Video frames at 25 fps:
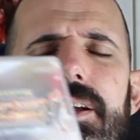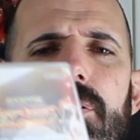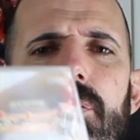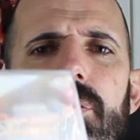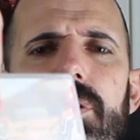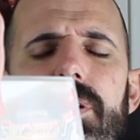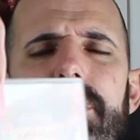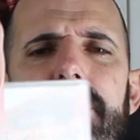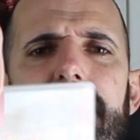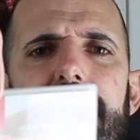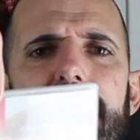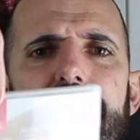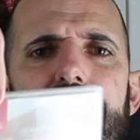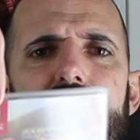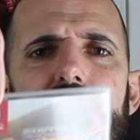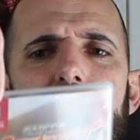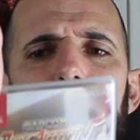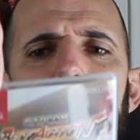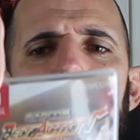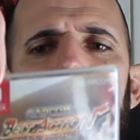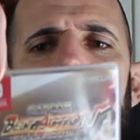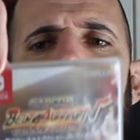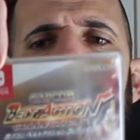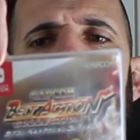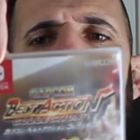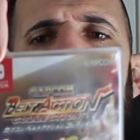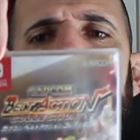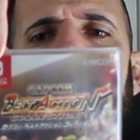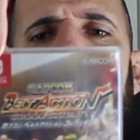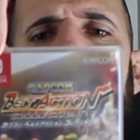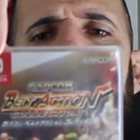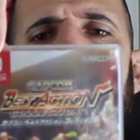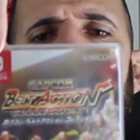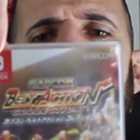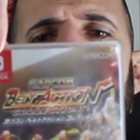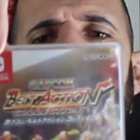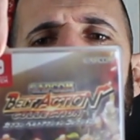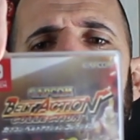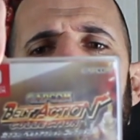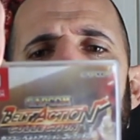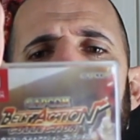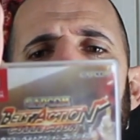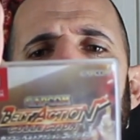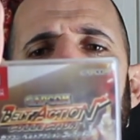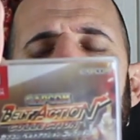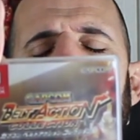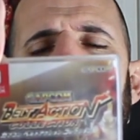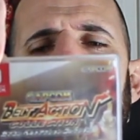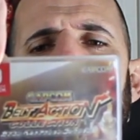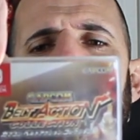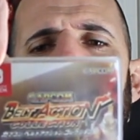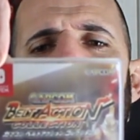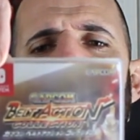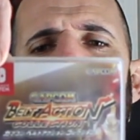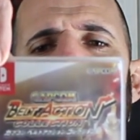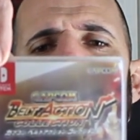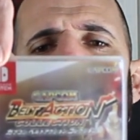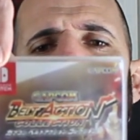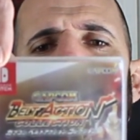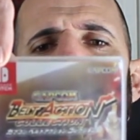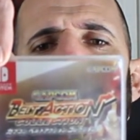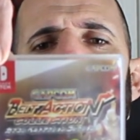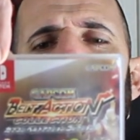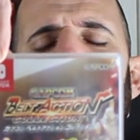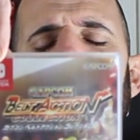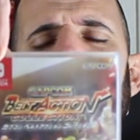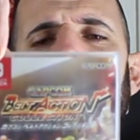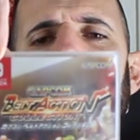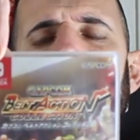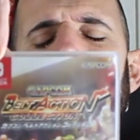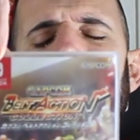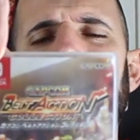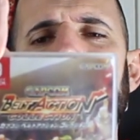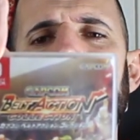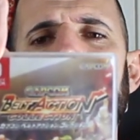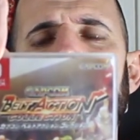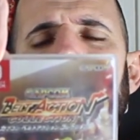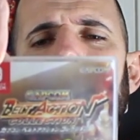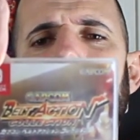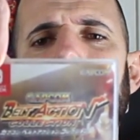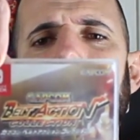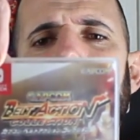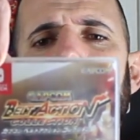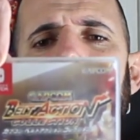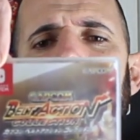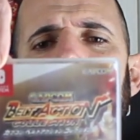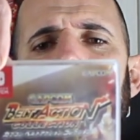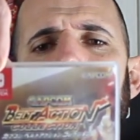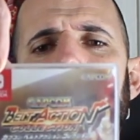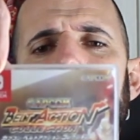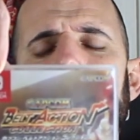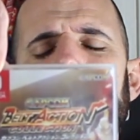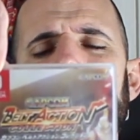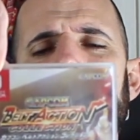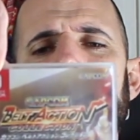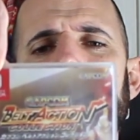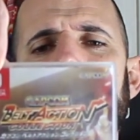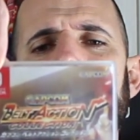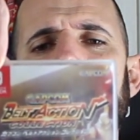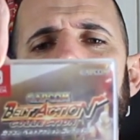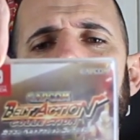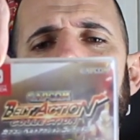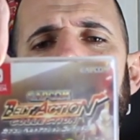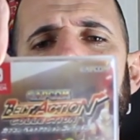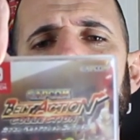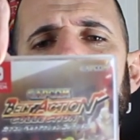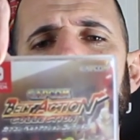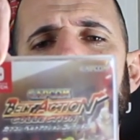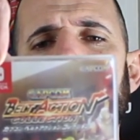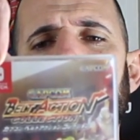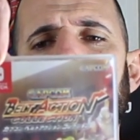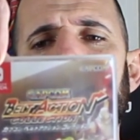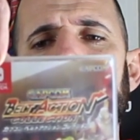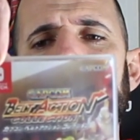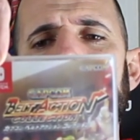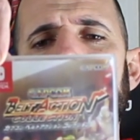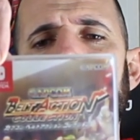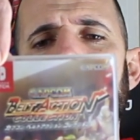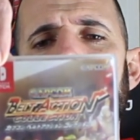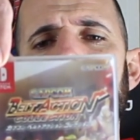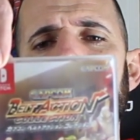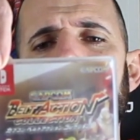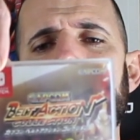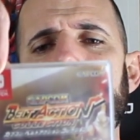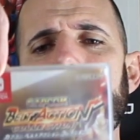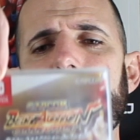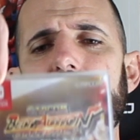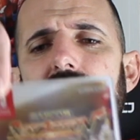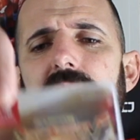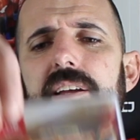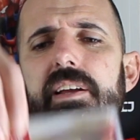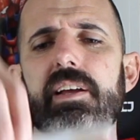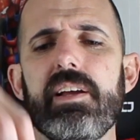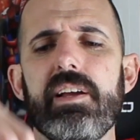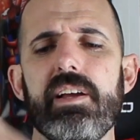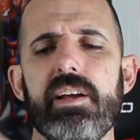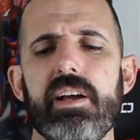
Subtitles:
I ordered this from playasia.com. I will put a link in the description where you can find it.